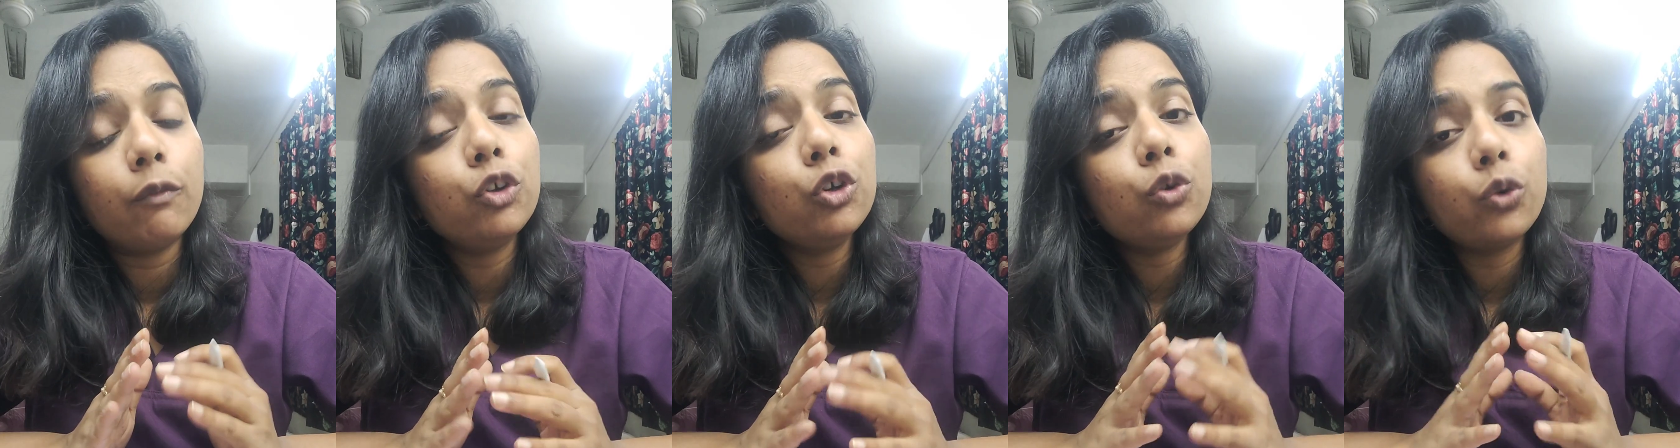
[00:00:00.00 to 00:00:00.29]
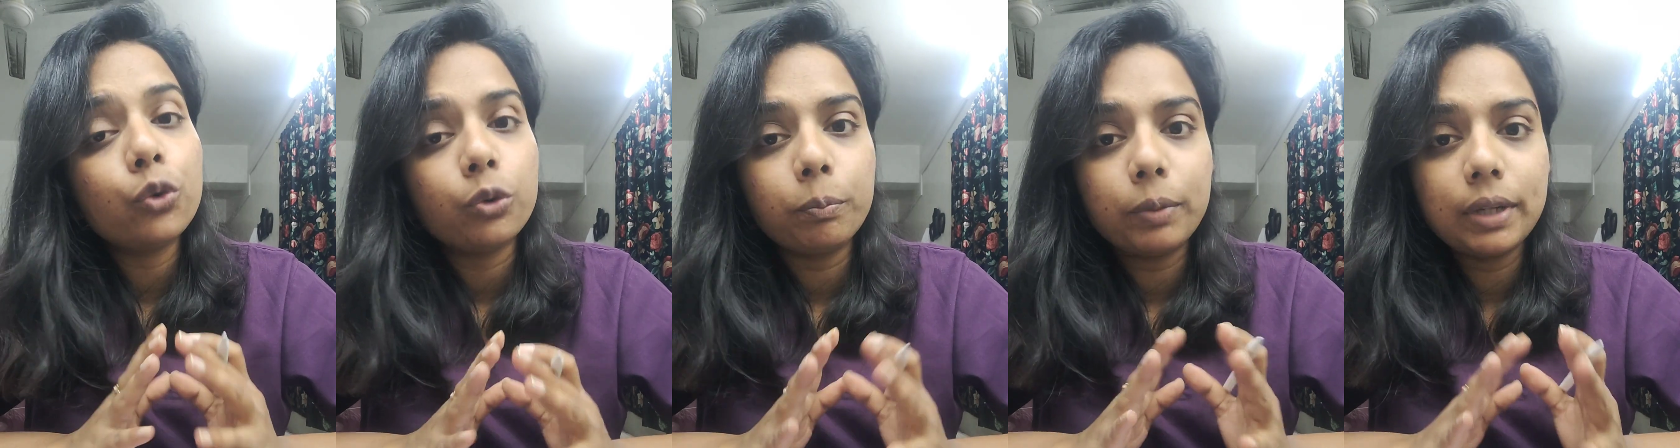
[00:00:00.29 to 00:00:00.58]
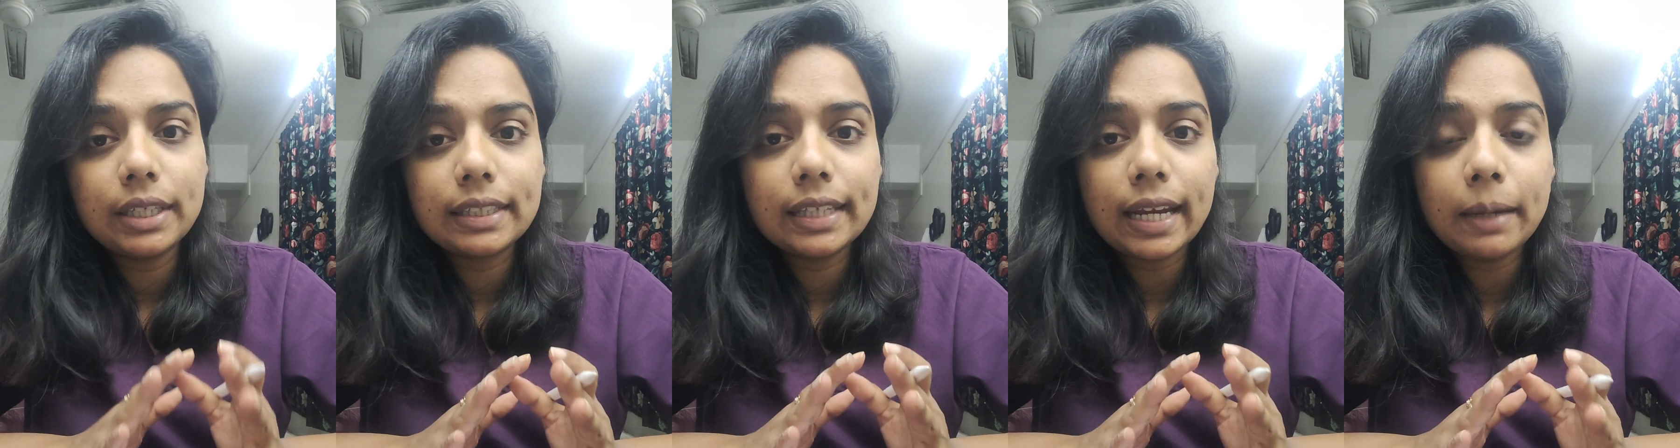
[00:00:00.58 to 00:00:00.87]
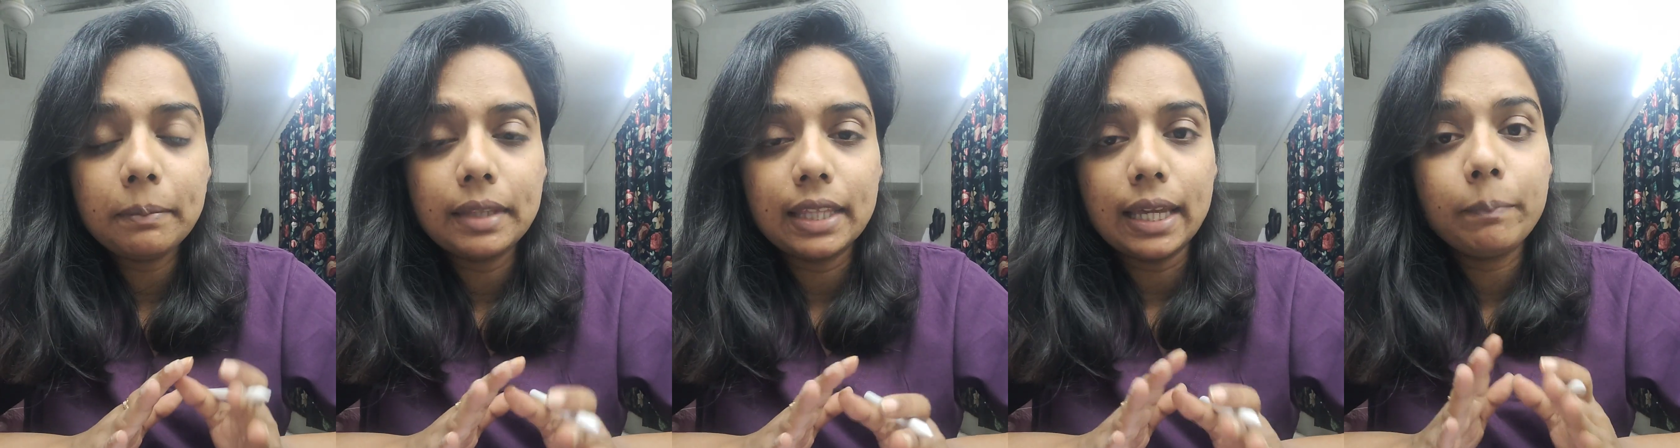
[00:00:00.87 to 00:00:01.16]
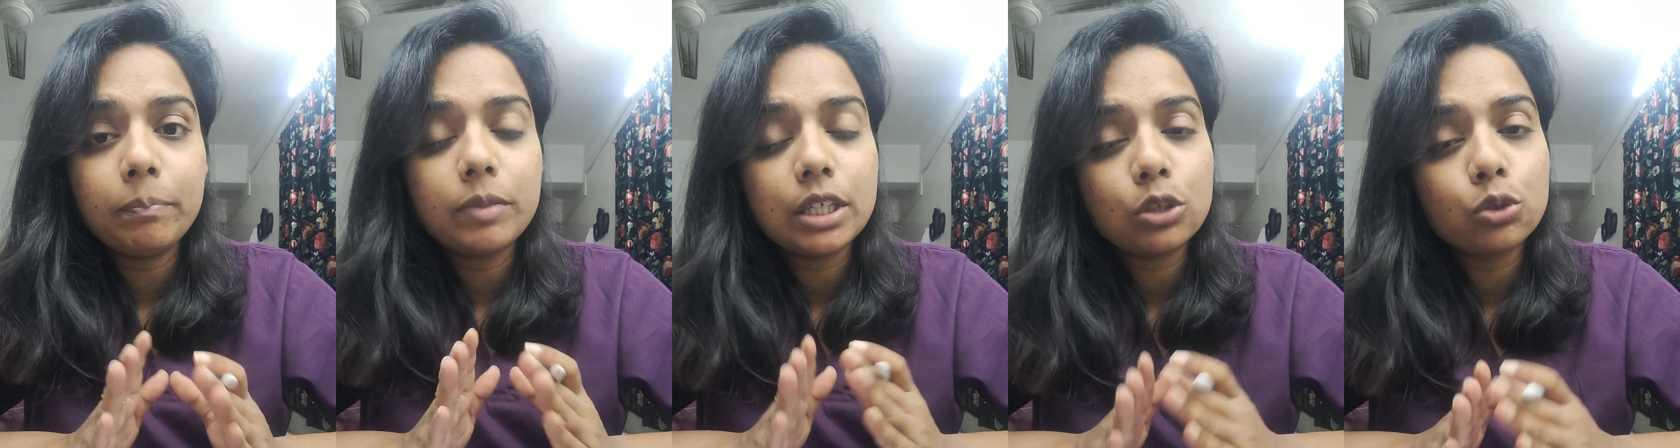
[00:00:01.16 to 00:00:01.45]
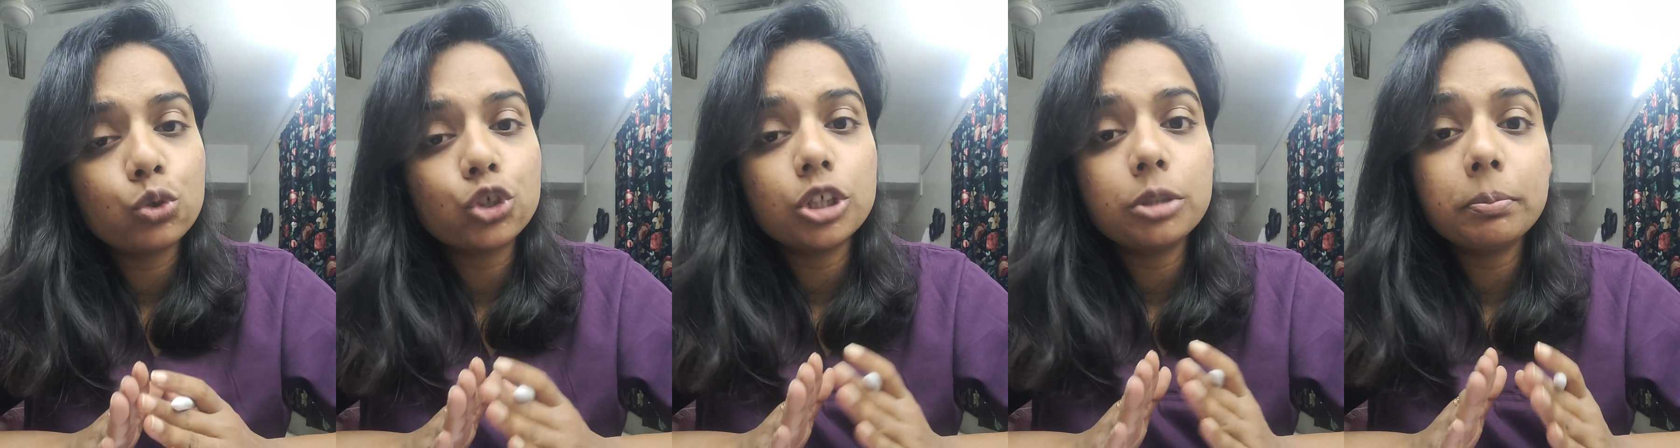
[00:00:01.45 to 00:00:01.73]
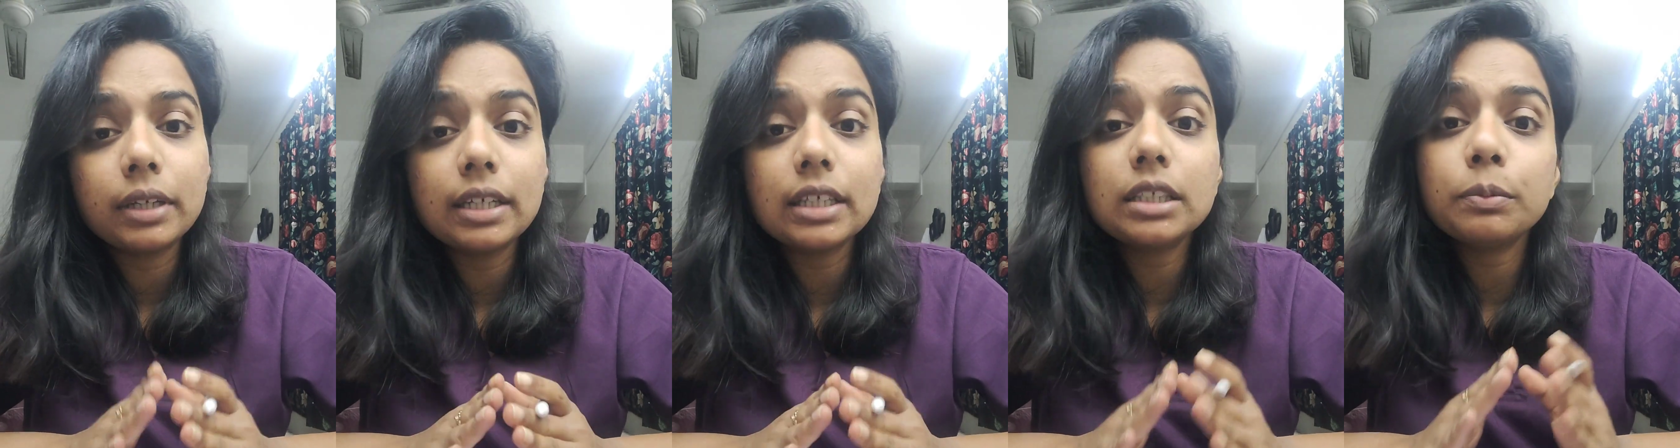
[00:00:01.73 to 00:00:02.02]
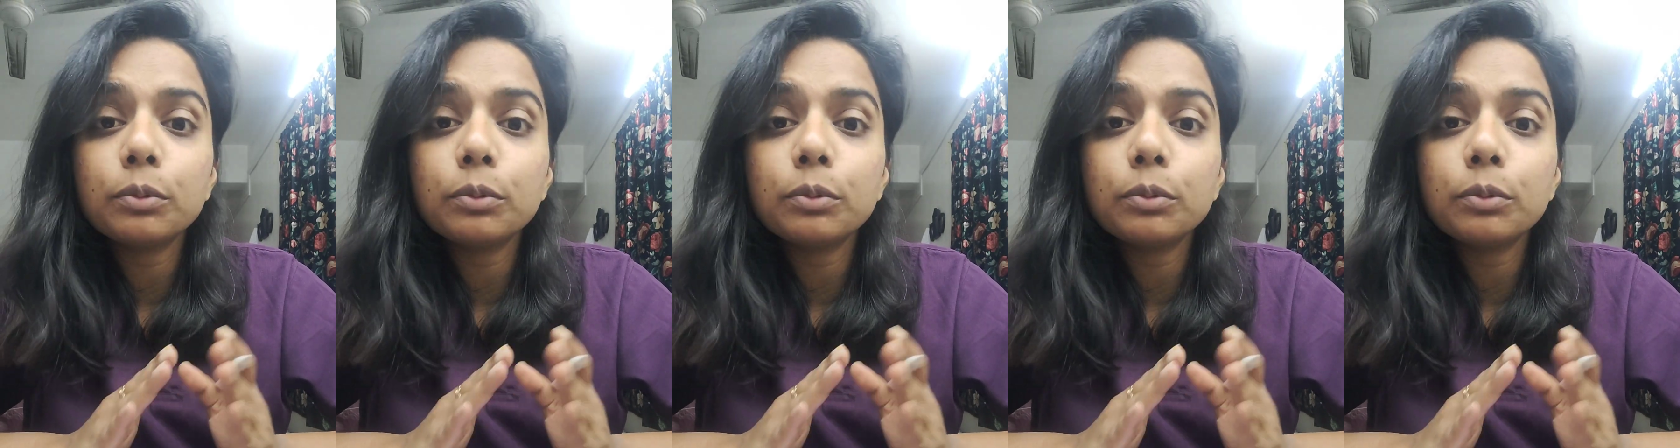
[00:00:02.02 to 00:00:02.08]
We prescribe them estrogen plus